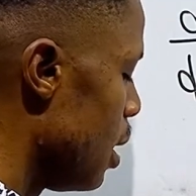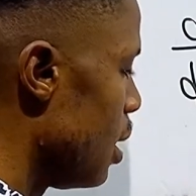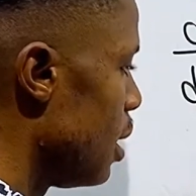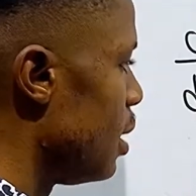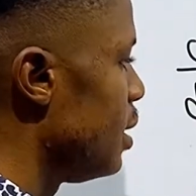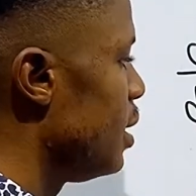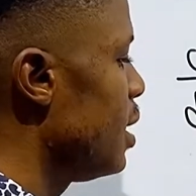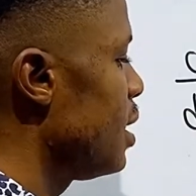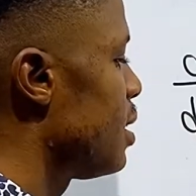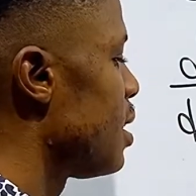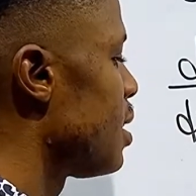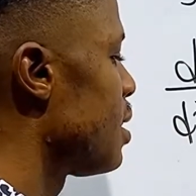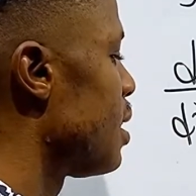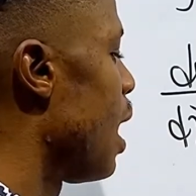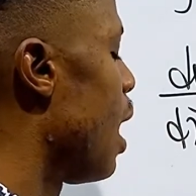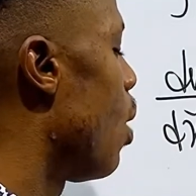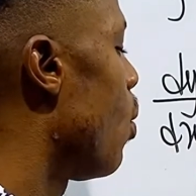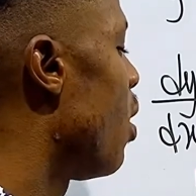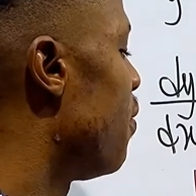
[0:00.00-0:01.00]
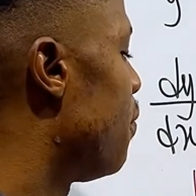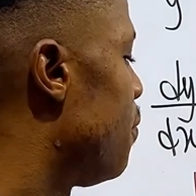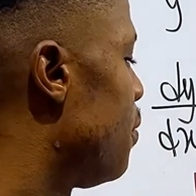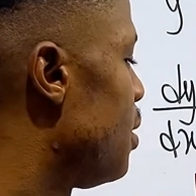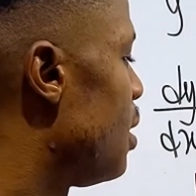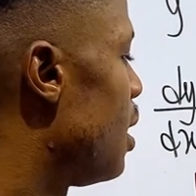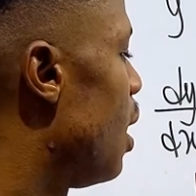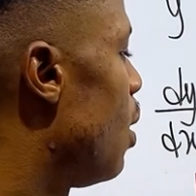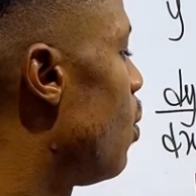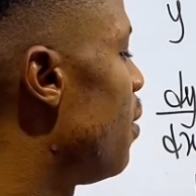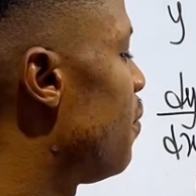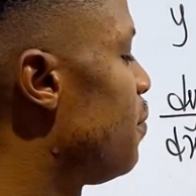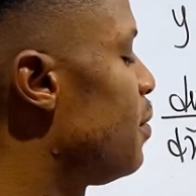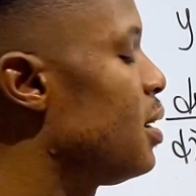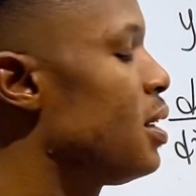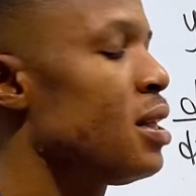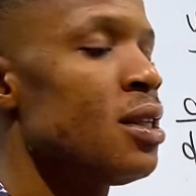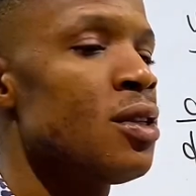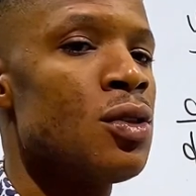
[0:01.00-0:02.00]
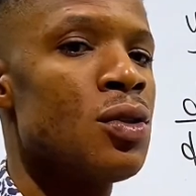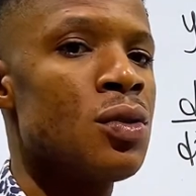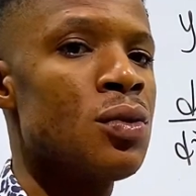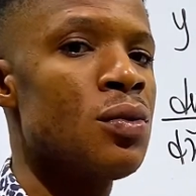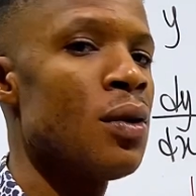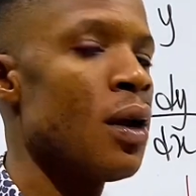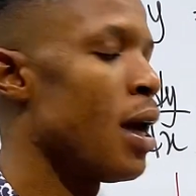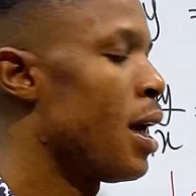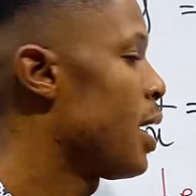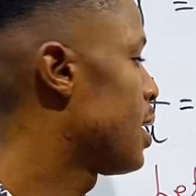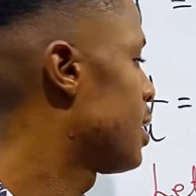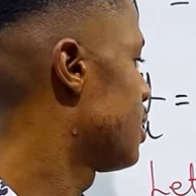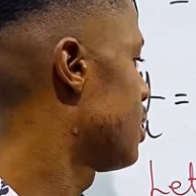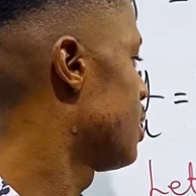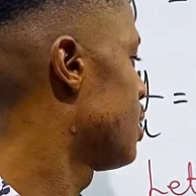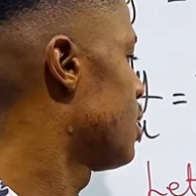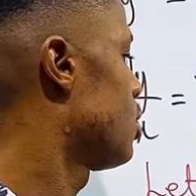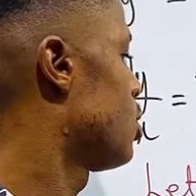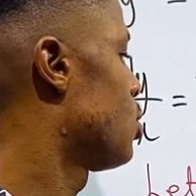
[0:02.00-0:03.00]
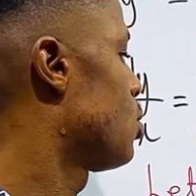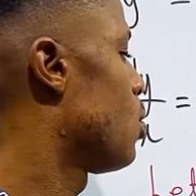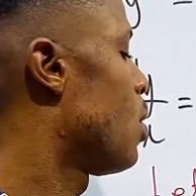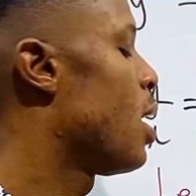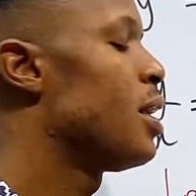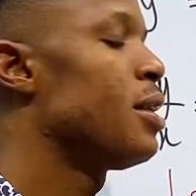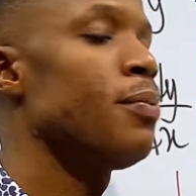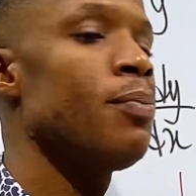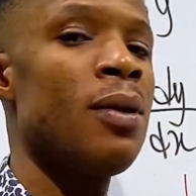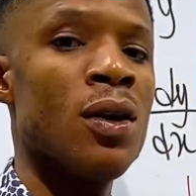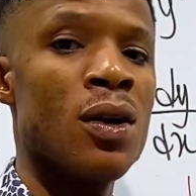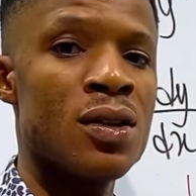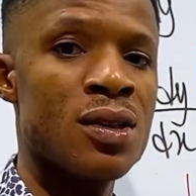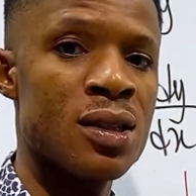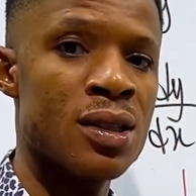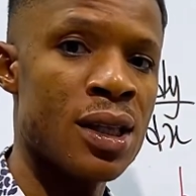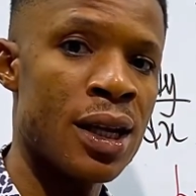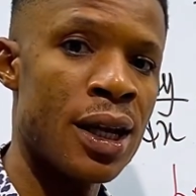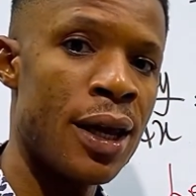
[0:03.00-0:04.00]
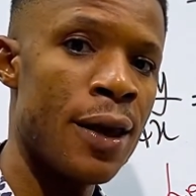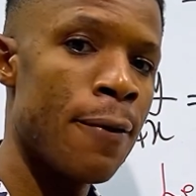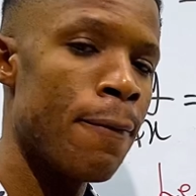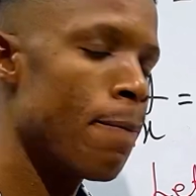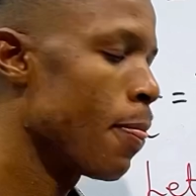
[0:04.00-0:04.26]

This is our v. Our v is 2x squared plus 3.